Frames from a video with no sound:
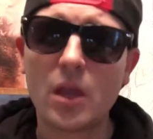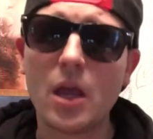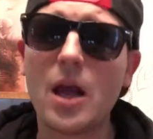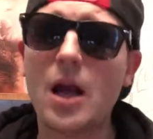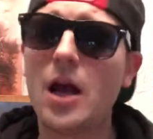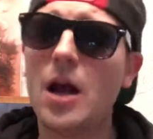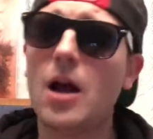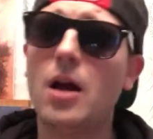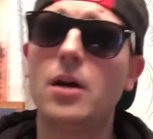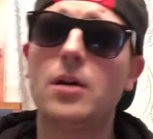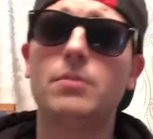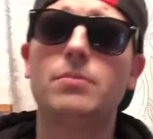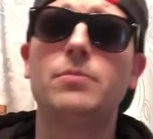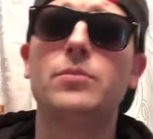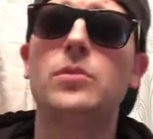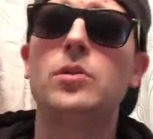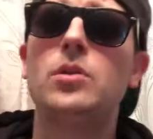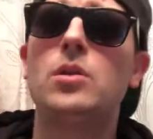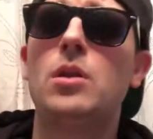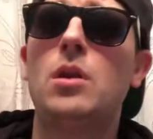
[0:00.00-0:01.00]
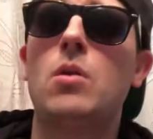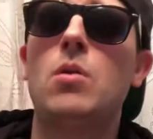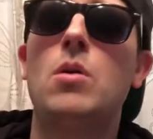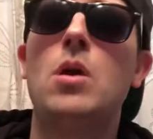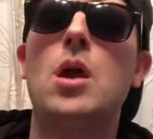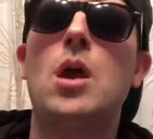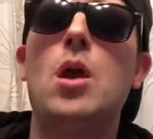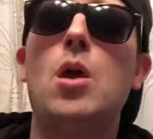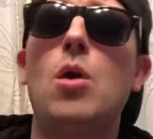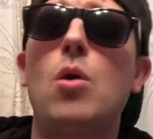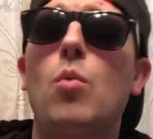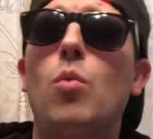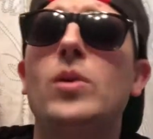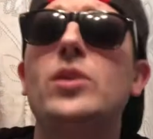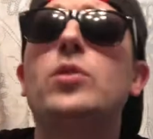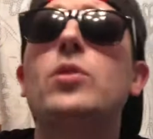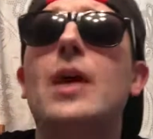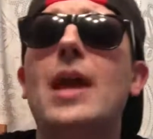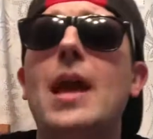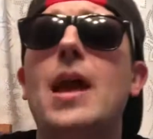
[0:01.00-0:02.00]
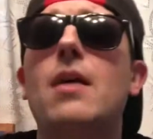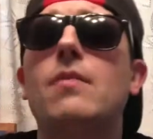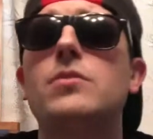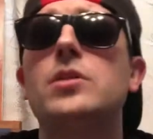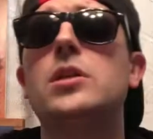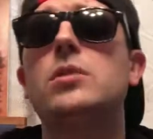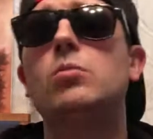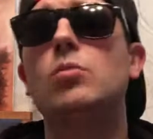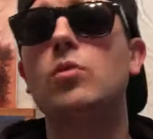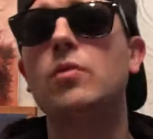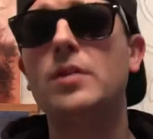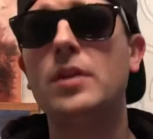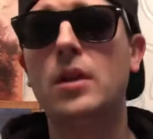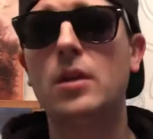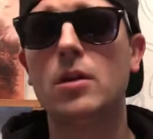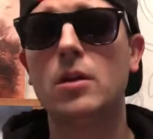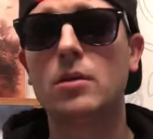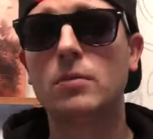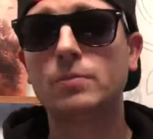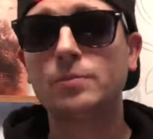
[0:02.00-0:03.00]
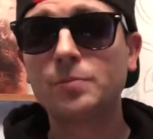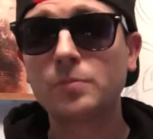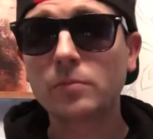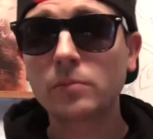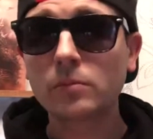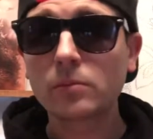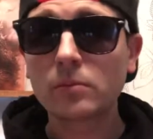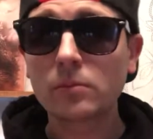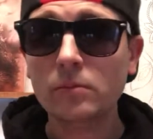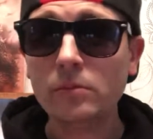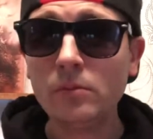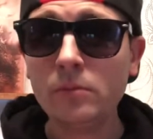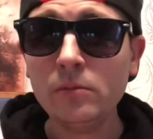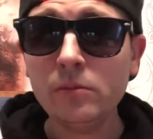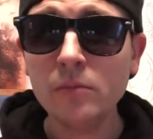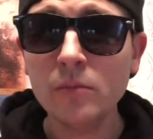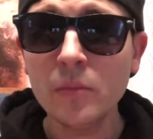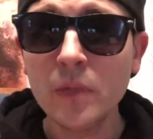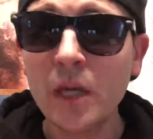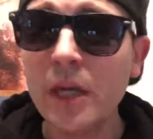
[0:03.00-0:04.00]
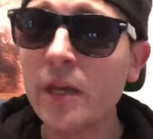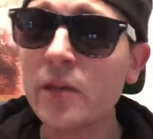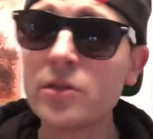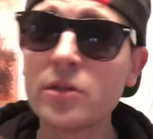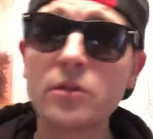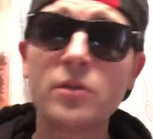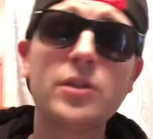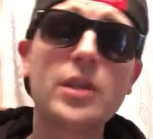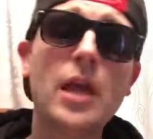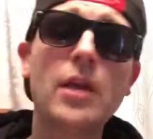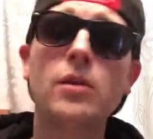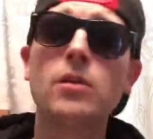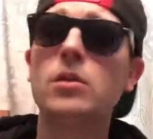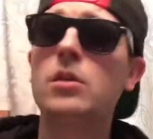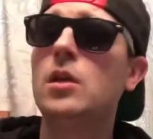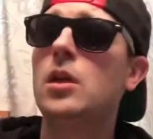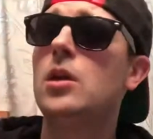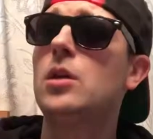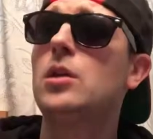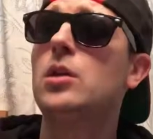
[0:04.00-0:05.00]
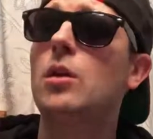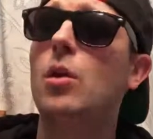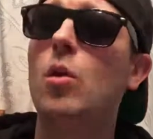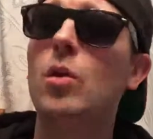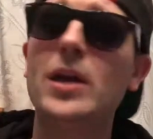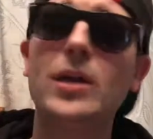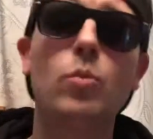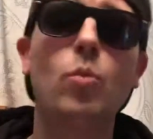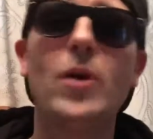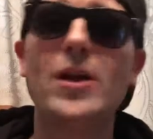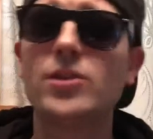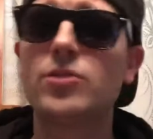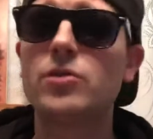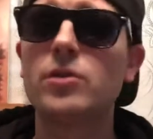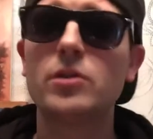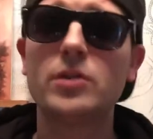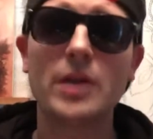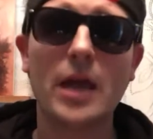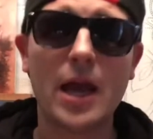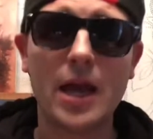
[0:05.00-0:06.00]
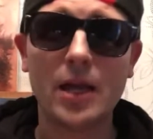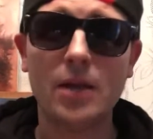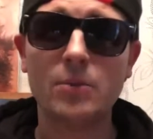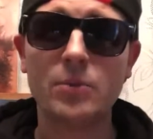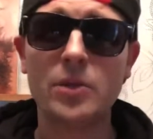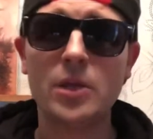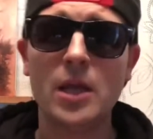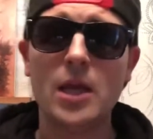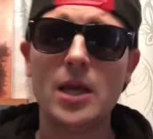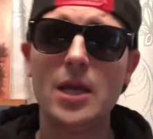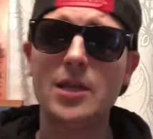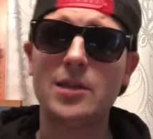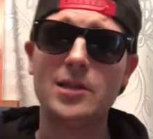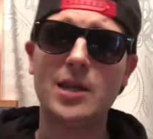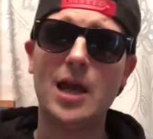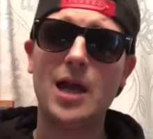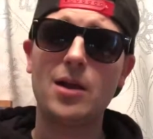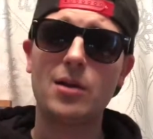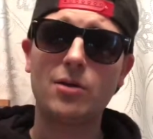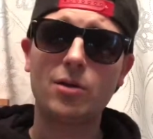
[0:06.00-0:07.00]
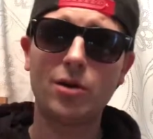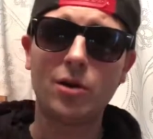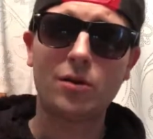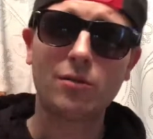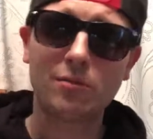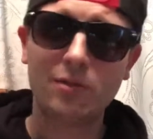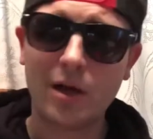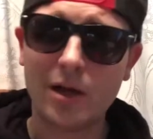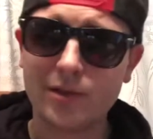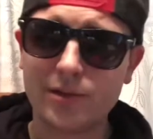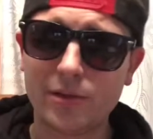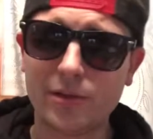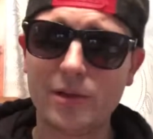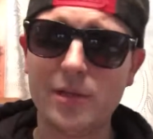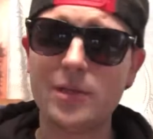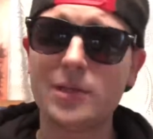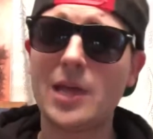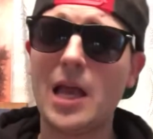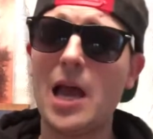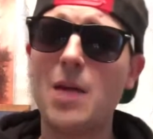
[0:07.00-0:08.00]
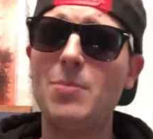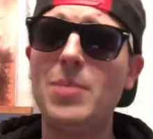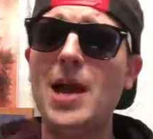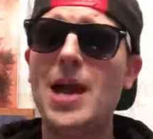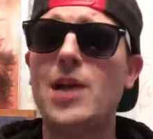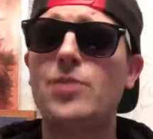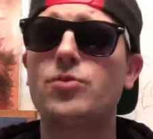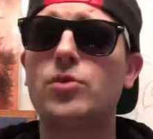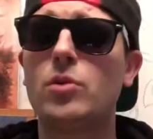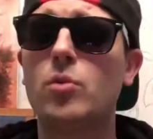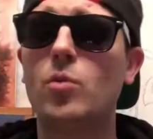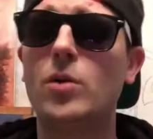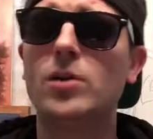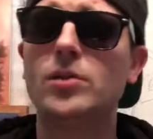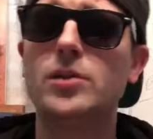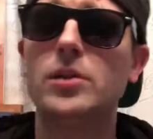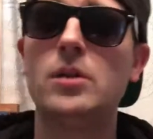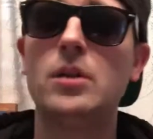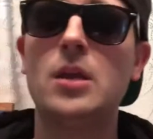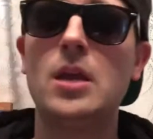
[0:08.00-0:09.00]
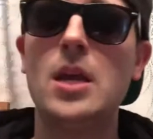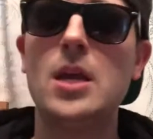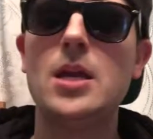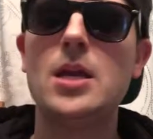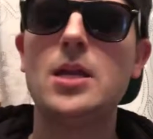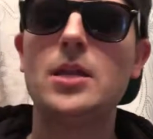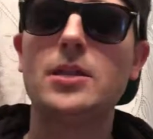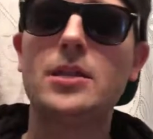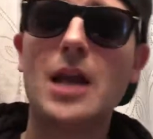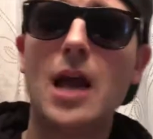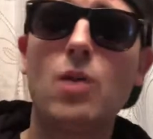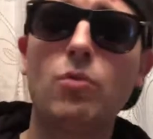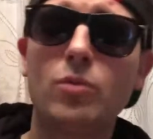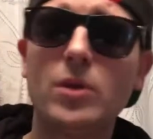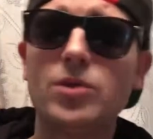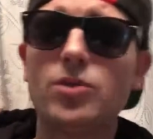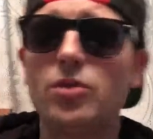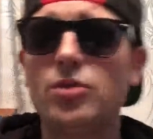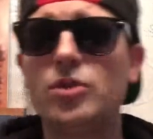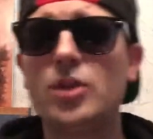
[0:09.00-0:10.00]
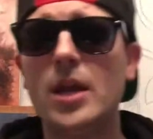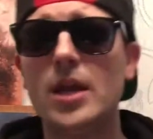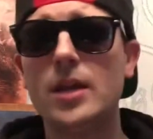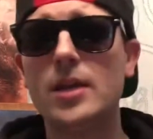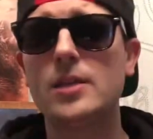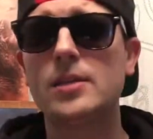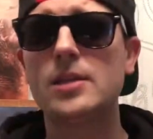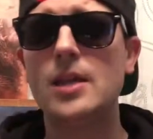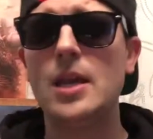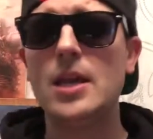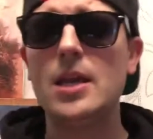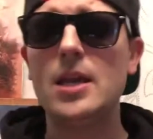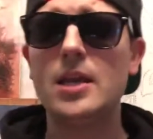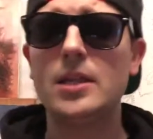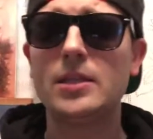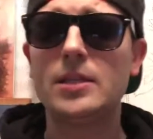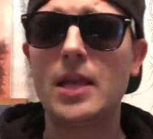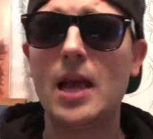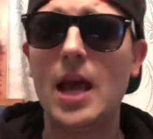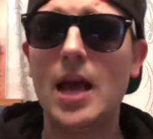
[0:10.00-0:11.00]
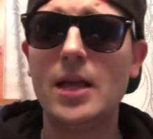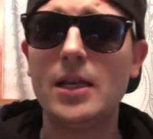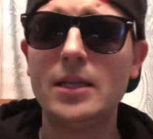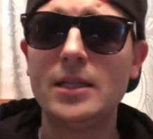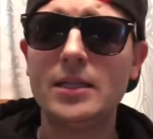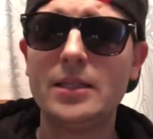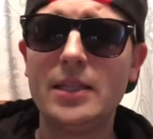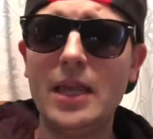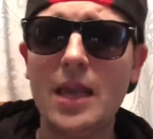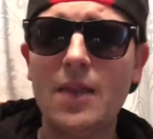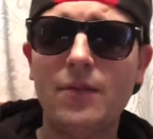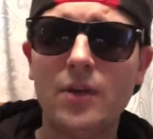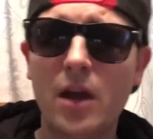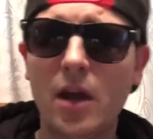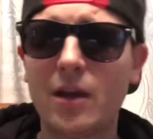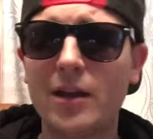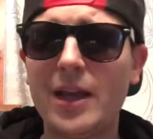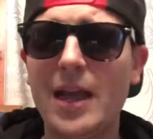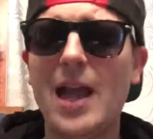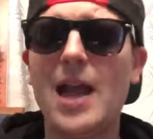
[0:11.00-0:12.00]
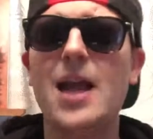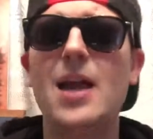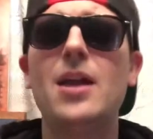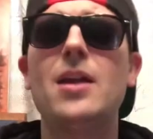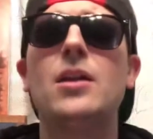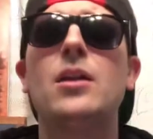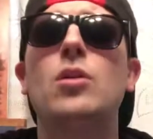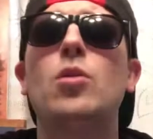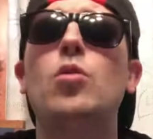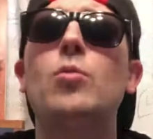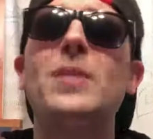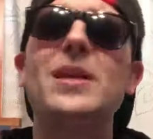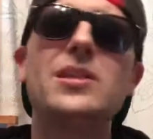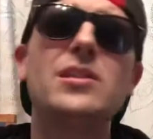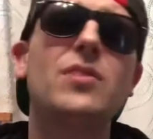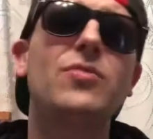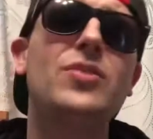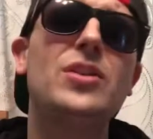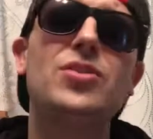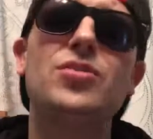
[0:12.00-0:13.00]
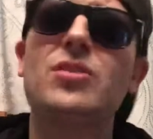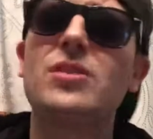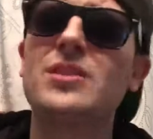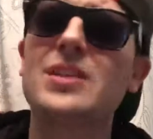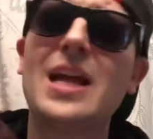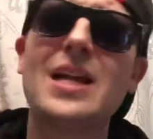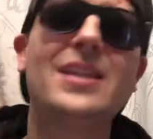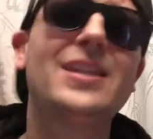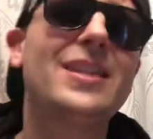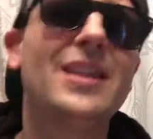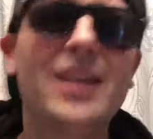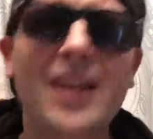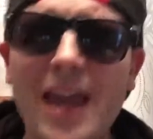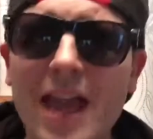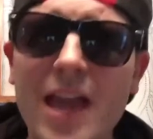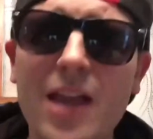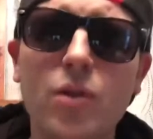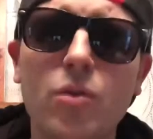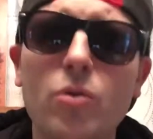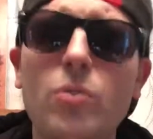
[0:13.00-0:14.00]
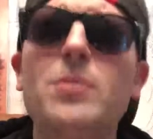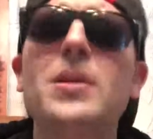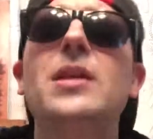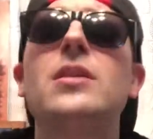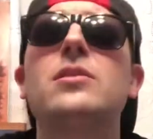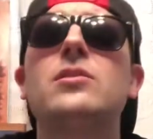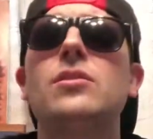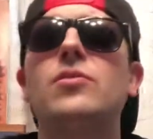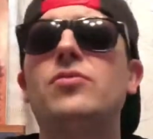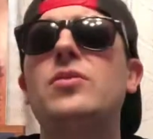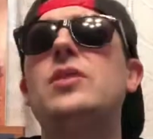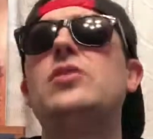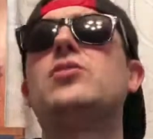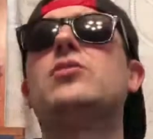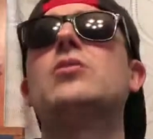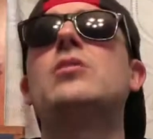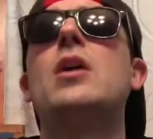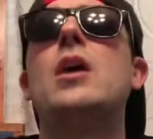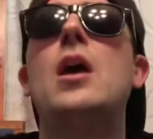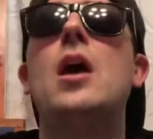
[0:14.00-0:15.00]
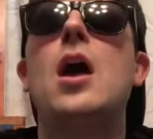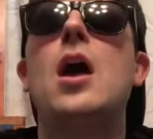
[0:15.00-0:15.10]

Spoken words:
When you have this movie here, it is set in Western times. It's got Kurt Russell. It's got Patrick Wilson. It's got Richard Jenkins. It's got David Arquette, who makes a feature. It's got Sid Haig, who makes a feature.